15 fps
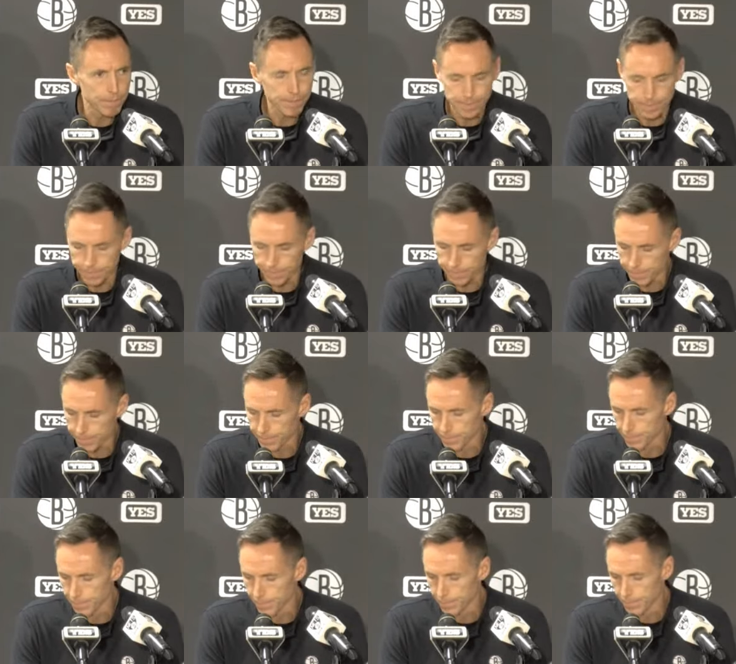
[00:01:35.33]

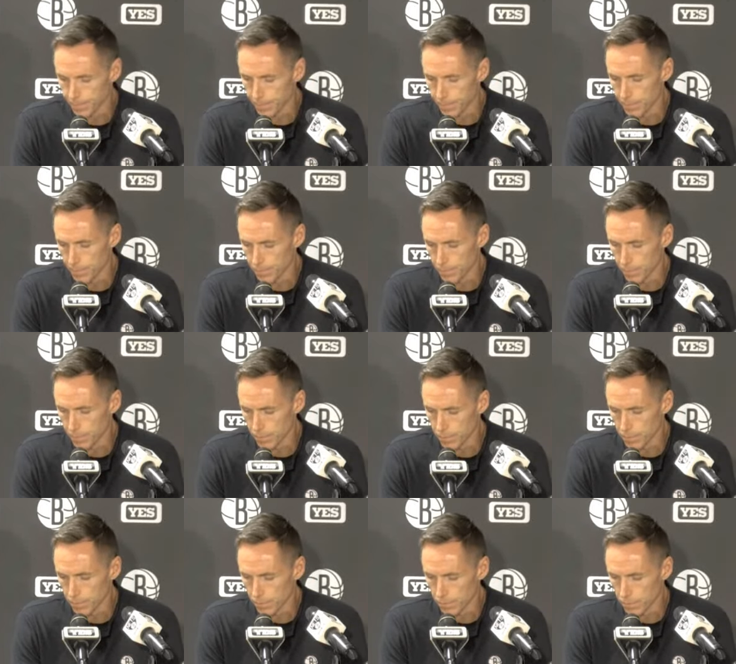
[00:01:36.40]

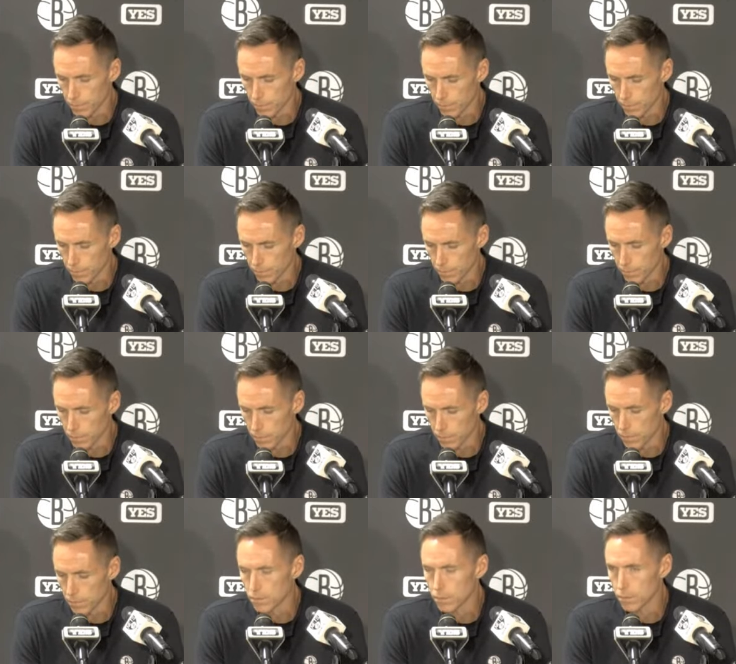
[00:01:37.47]

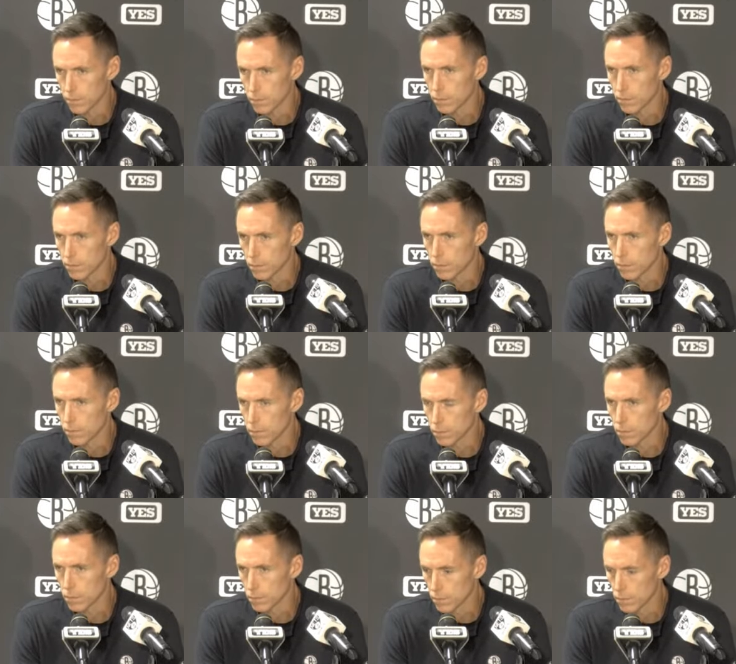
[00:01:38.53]

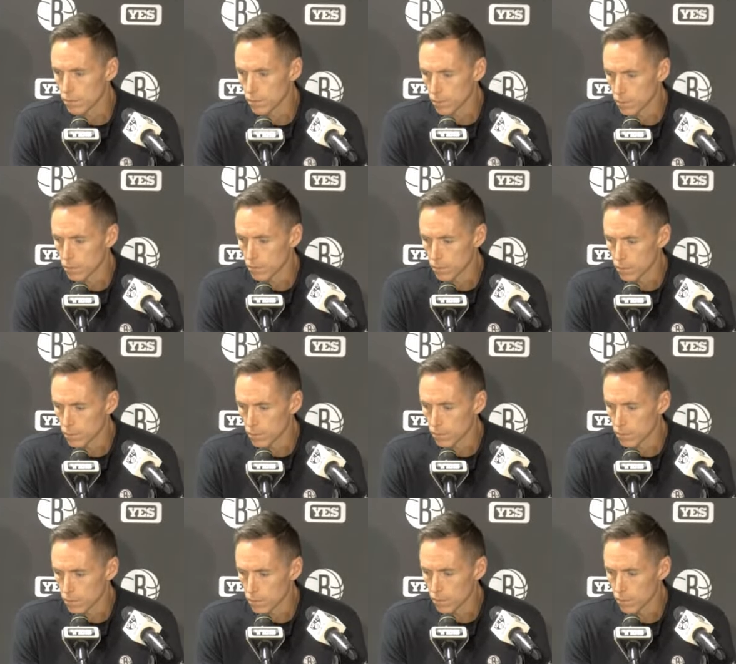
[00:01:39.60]

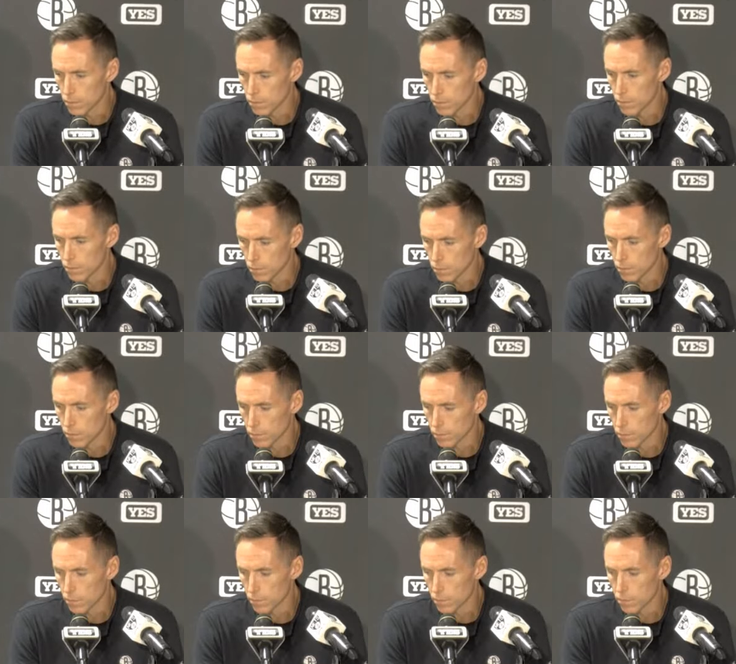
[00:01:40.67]

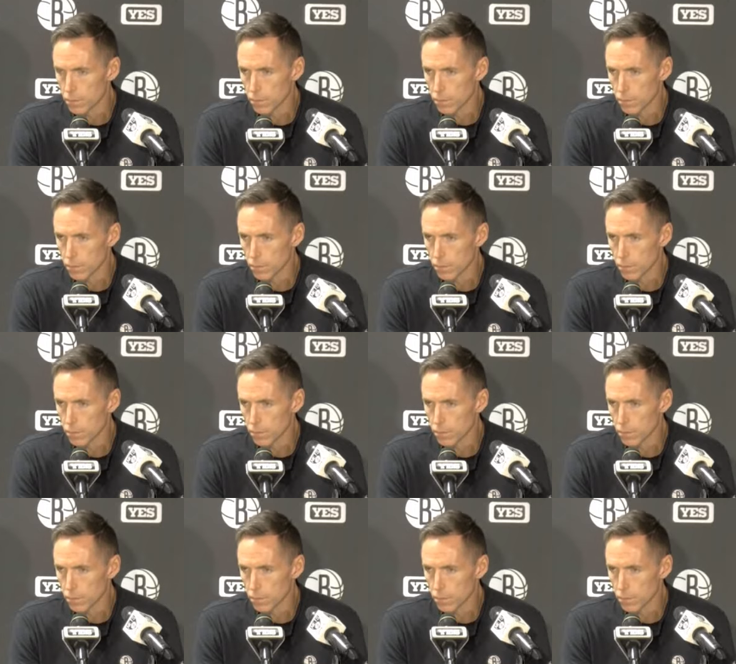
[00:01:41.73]
Nothing is said.